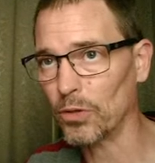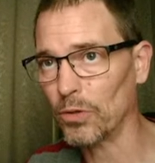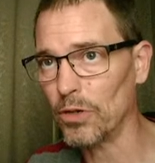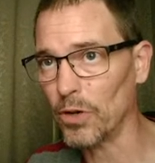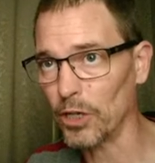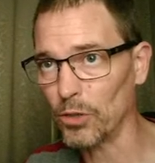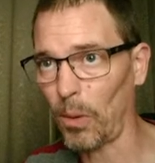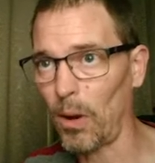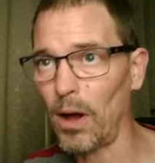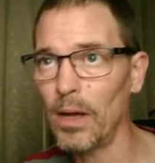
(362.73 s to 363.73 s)
you can
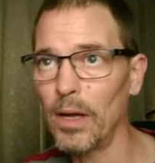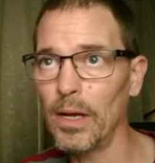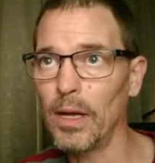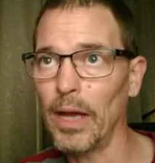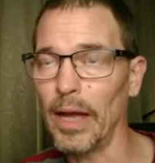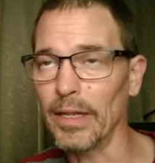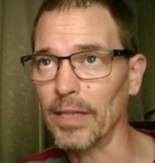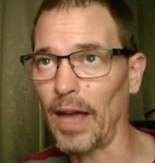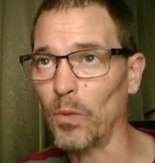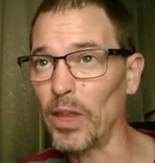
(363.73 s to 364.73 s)
draw and the
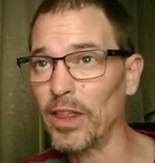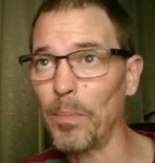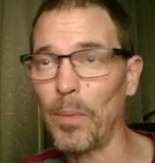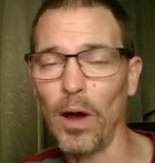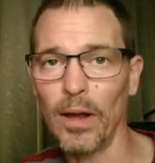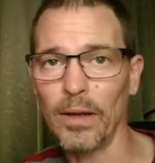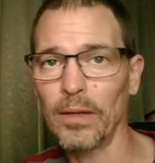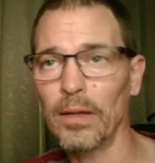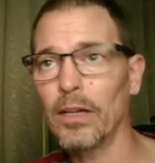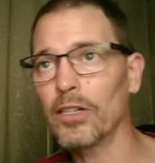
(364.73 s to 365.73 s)
side with the pawn
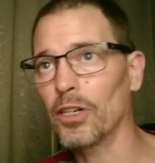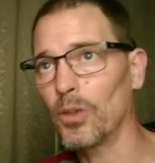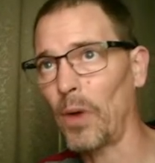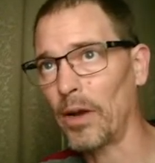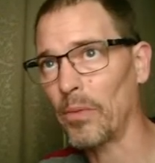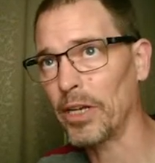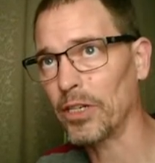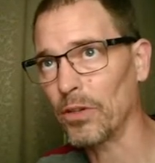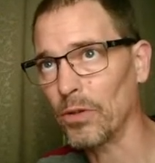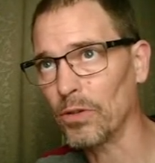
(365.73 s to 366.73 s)
should try to reach
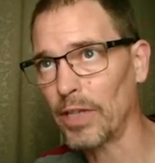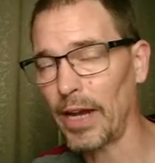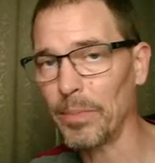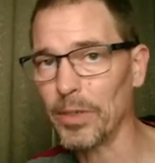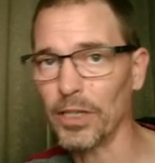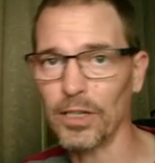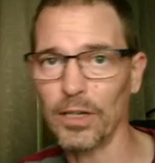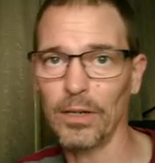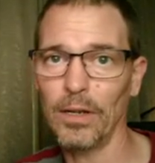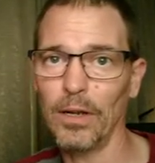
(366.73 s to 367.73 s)
the lucena position
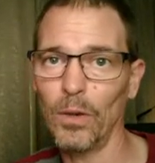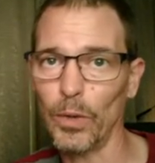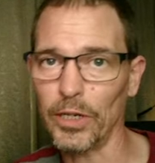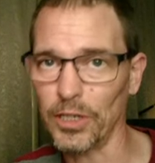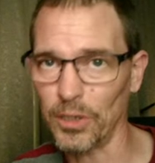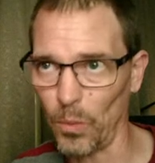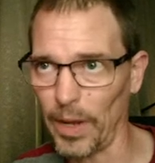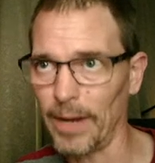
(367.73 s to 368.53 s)
which is a win